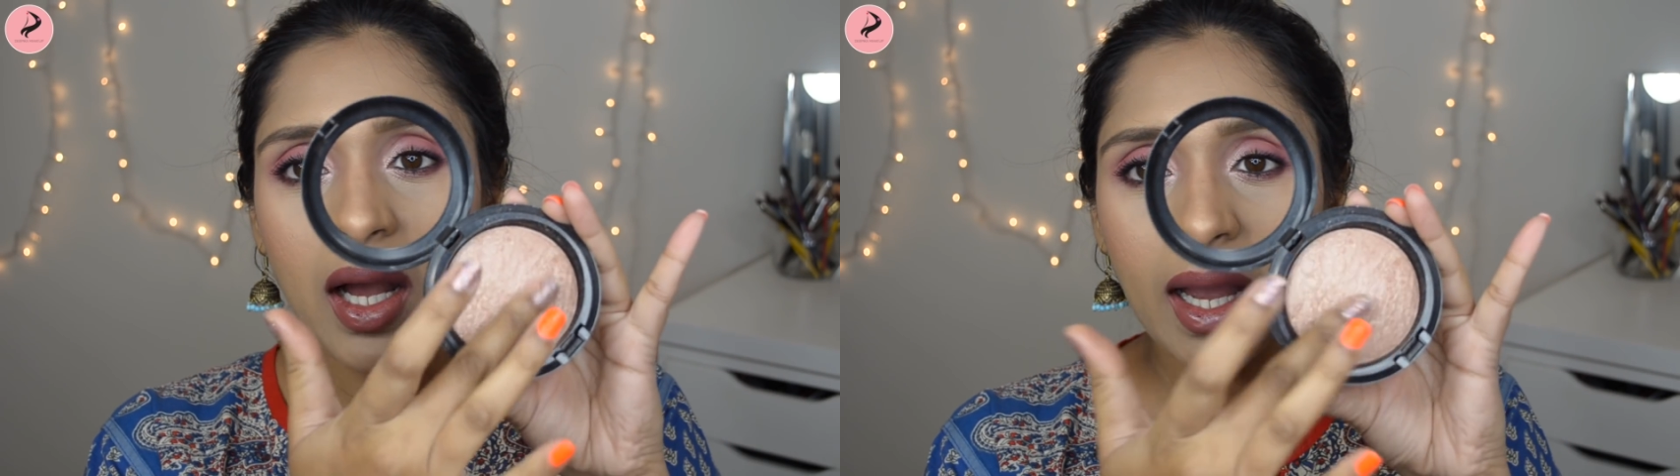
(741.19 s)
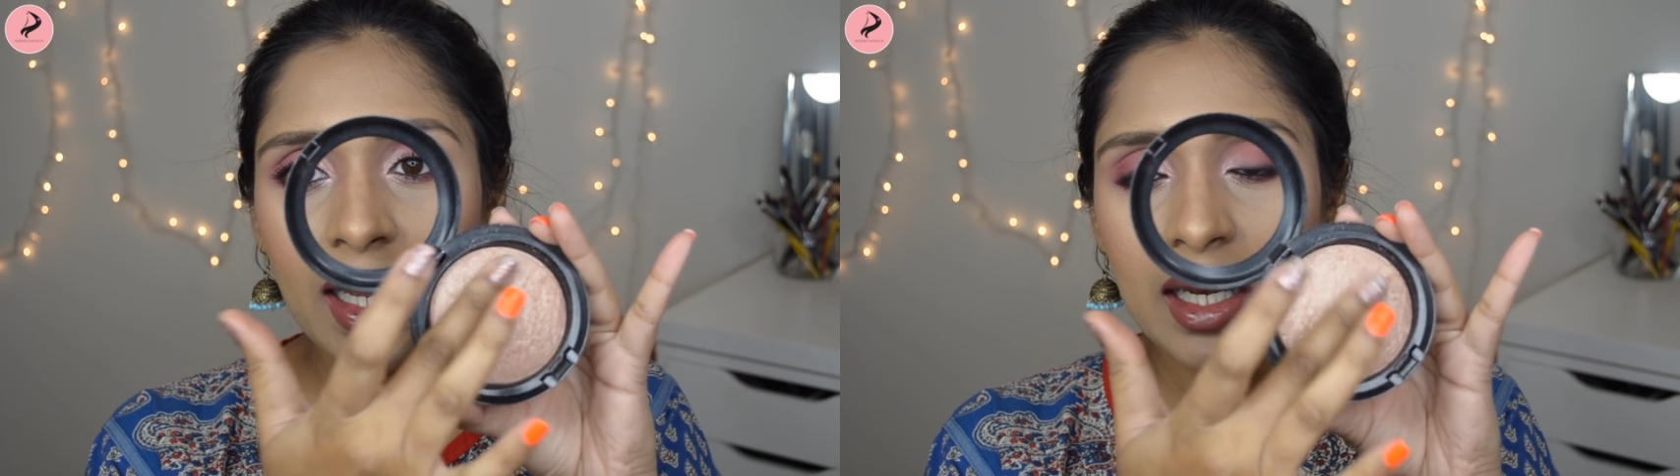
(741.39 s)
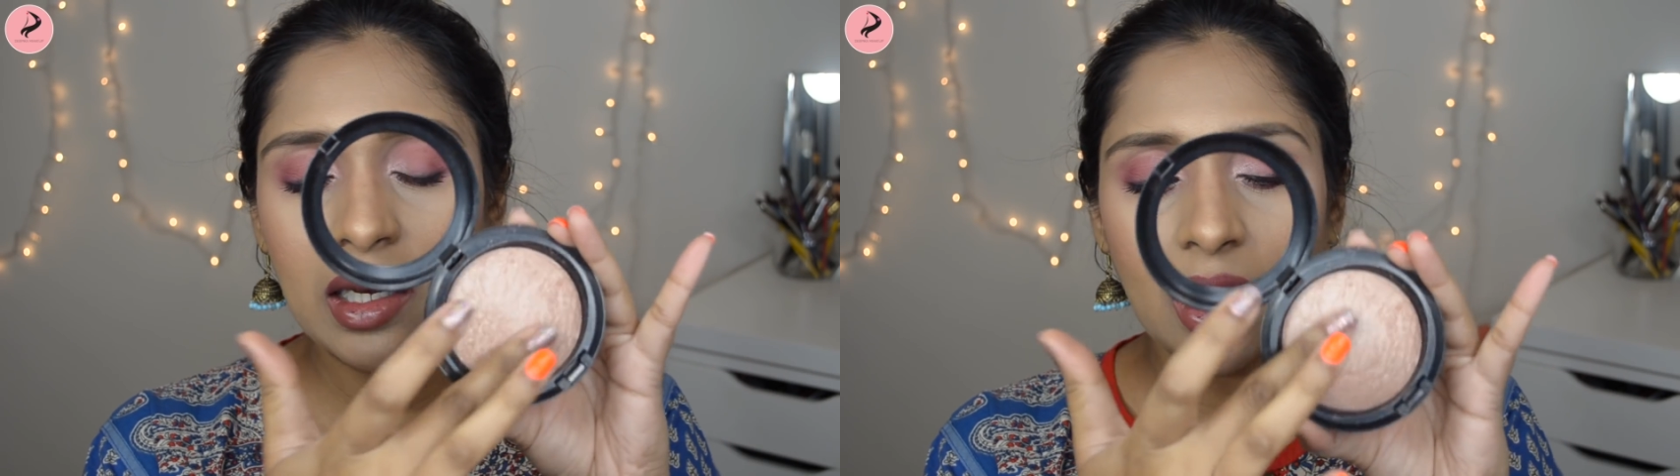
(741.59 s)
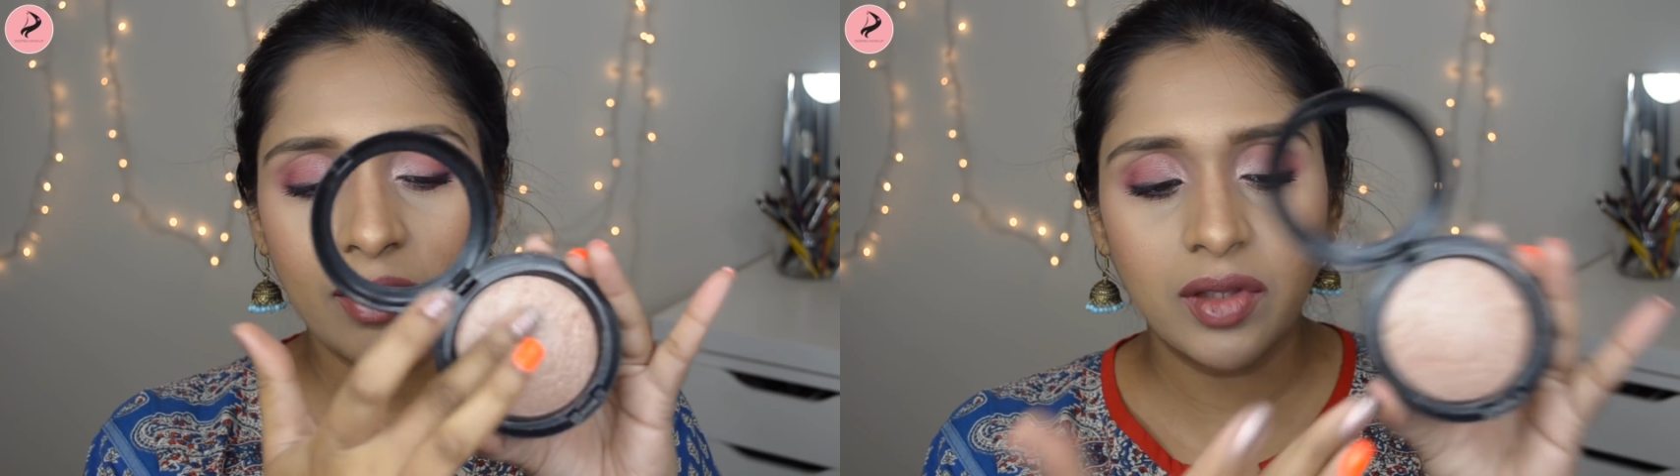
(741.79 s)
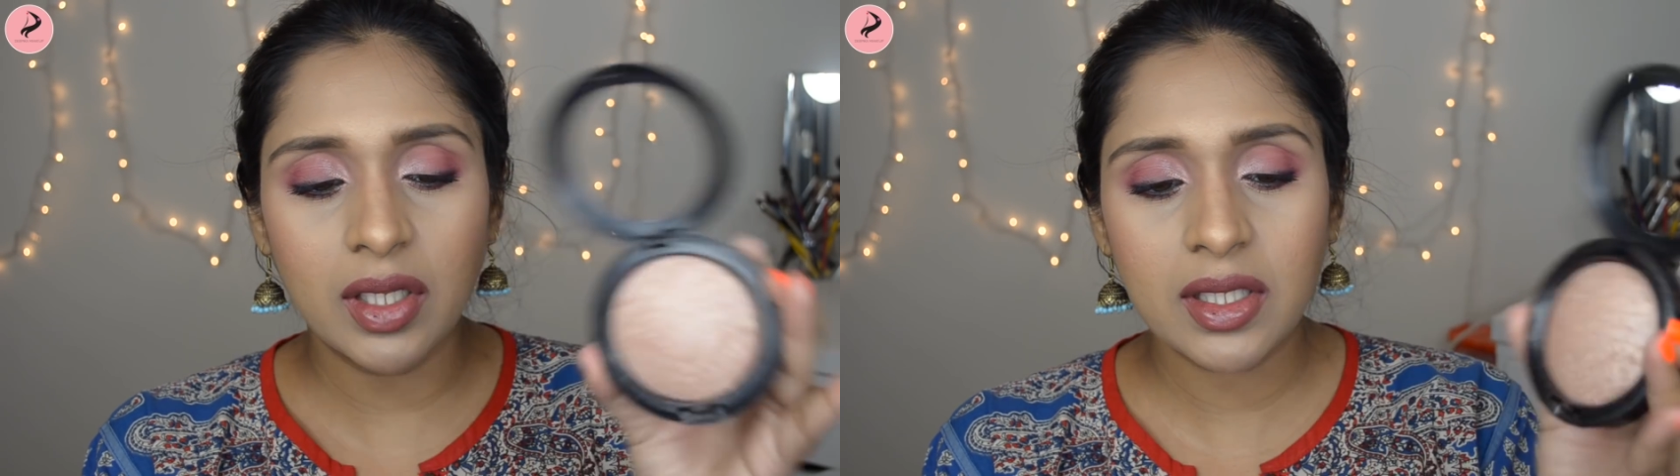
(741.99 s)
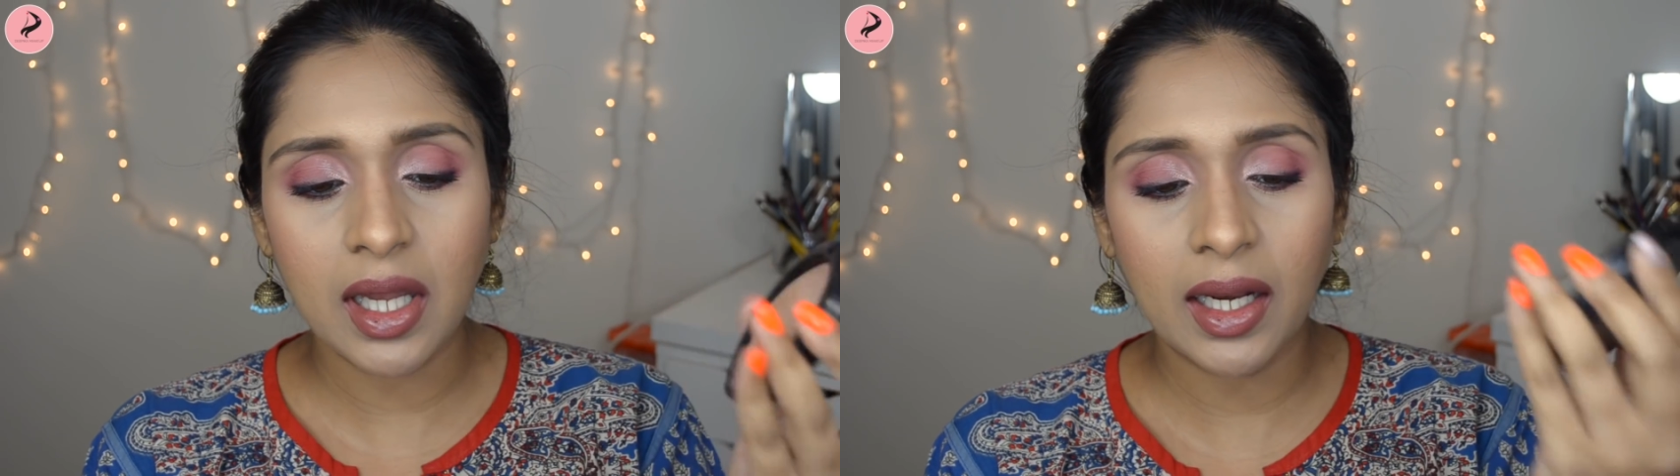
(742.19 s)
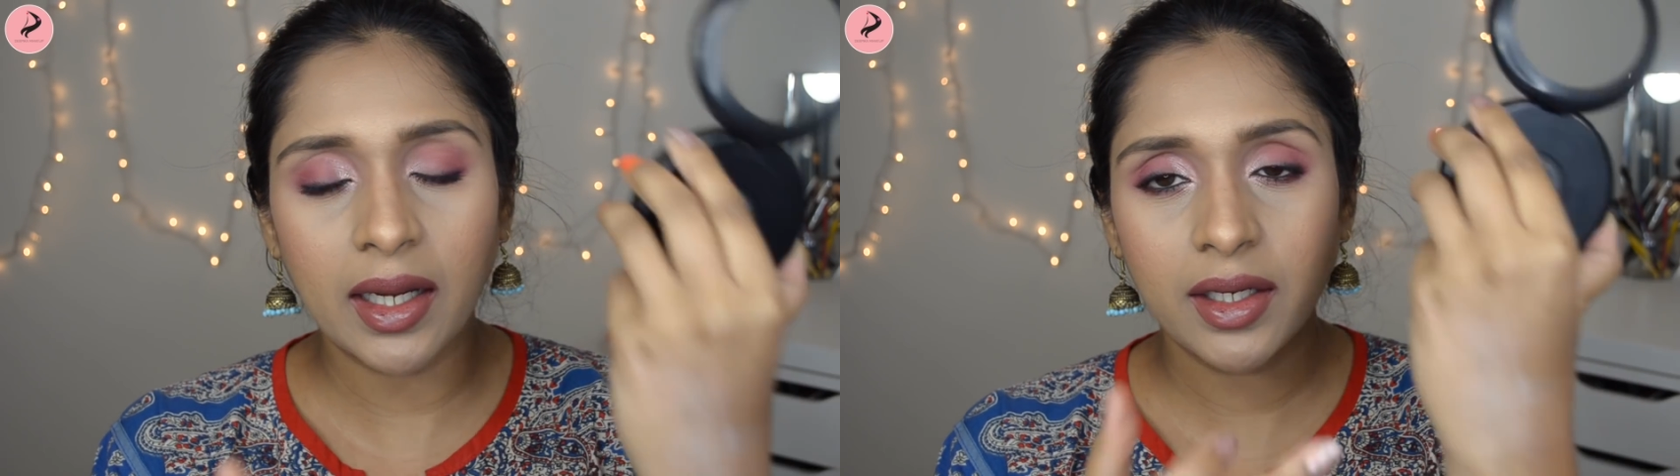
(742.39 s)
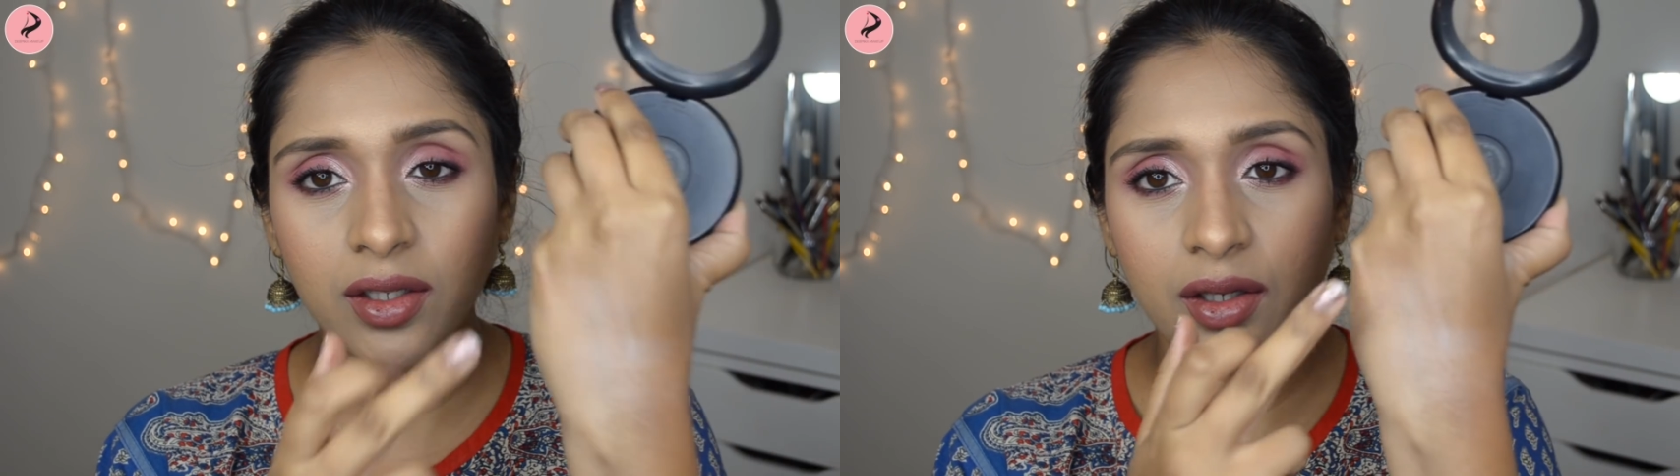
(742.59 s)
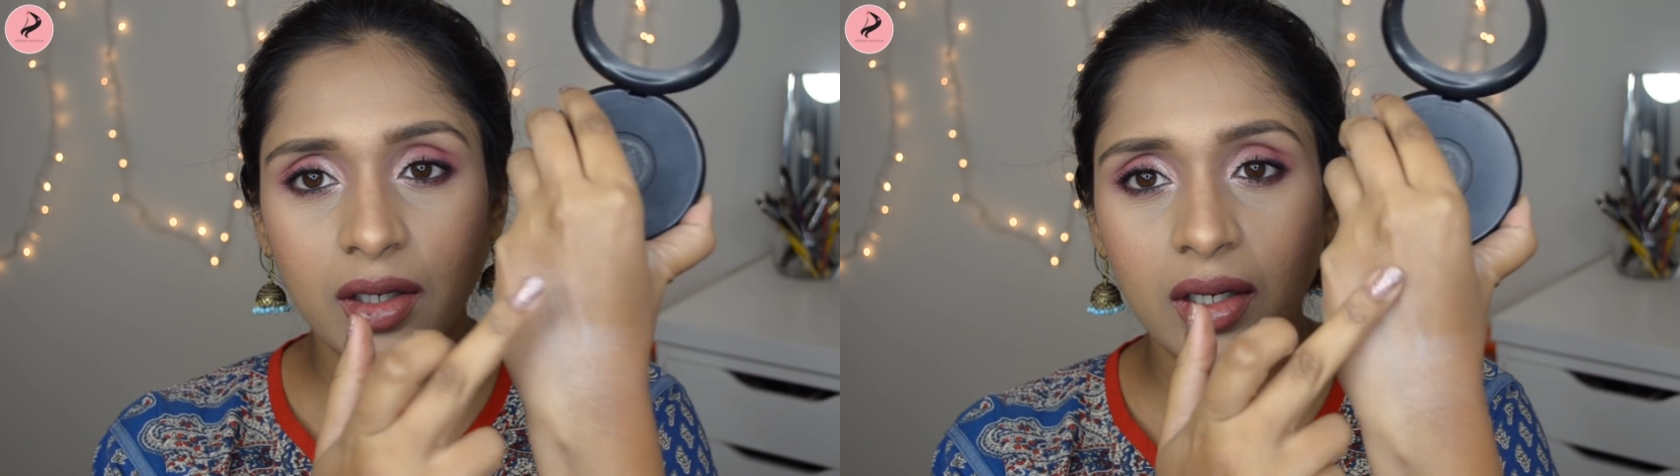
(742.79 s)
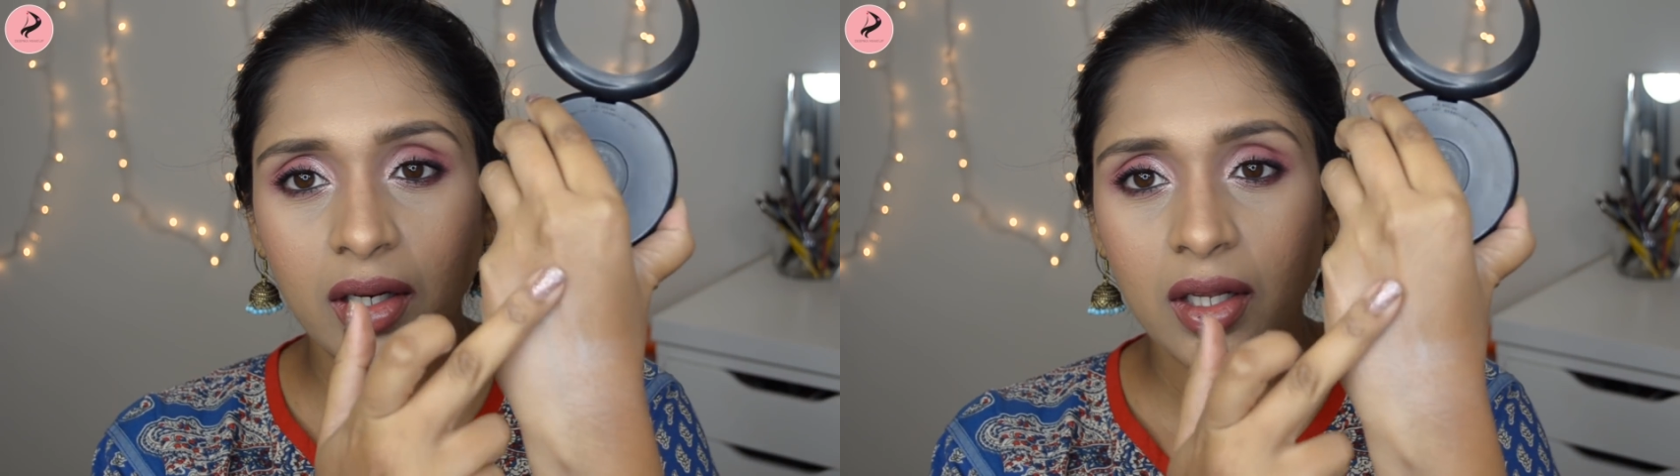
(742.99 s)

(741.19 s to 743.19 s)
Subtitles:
I love this highlighter.